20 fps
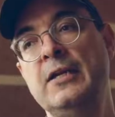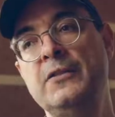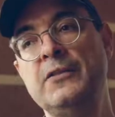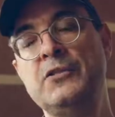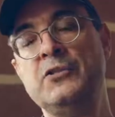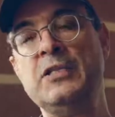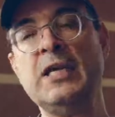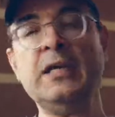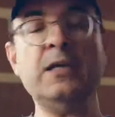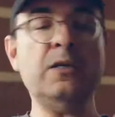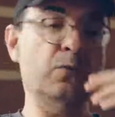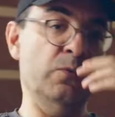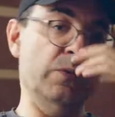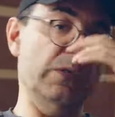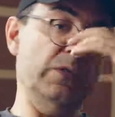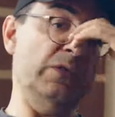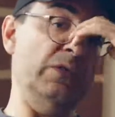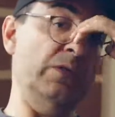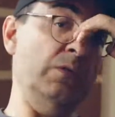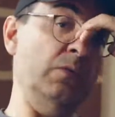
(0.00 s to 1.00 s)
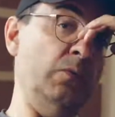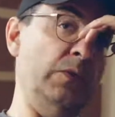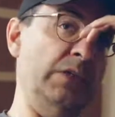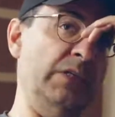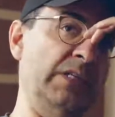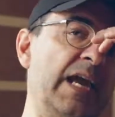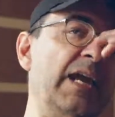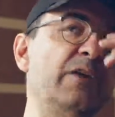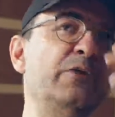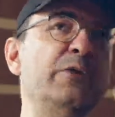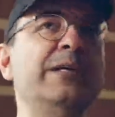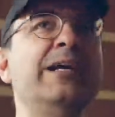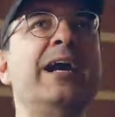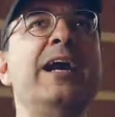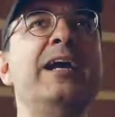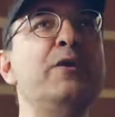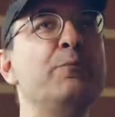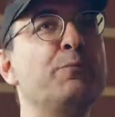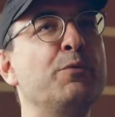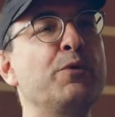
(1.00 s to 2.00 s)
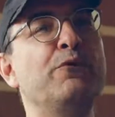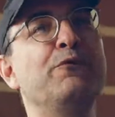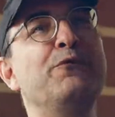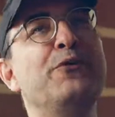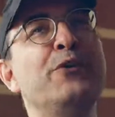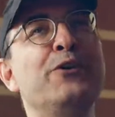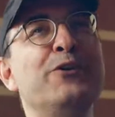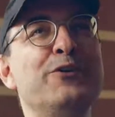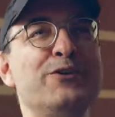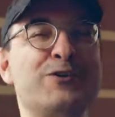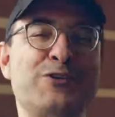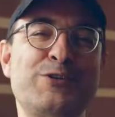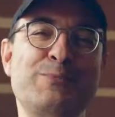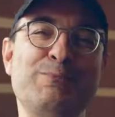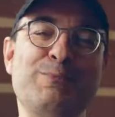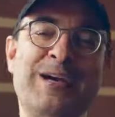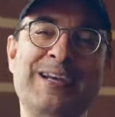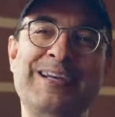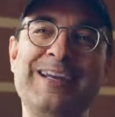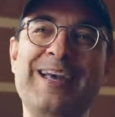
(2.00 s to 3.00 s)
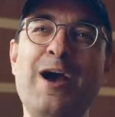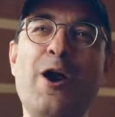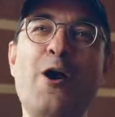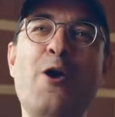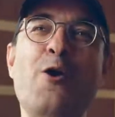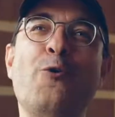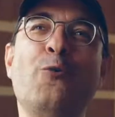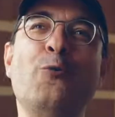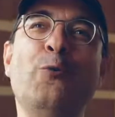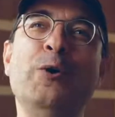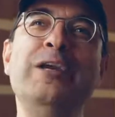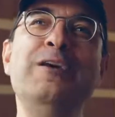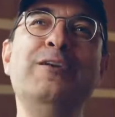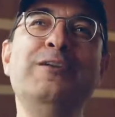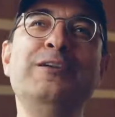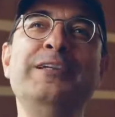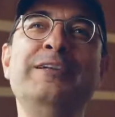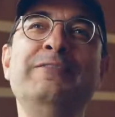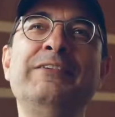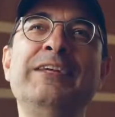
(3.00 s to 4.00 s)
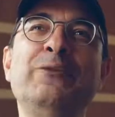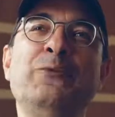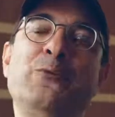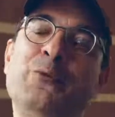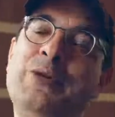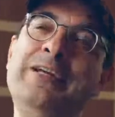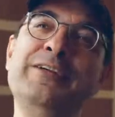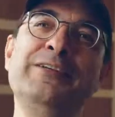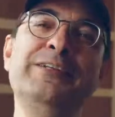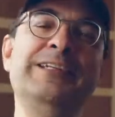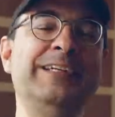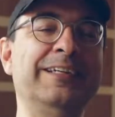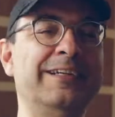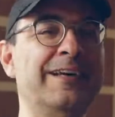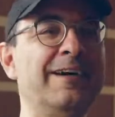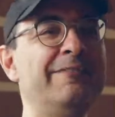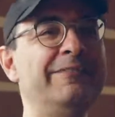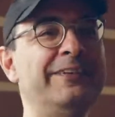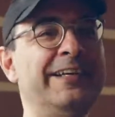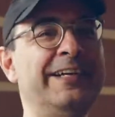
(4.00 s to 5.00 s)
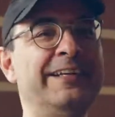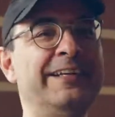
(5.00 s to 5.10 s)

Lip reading: Now, the second reason is actually kind of perverse, but we are living, weirdly enough,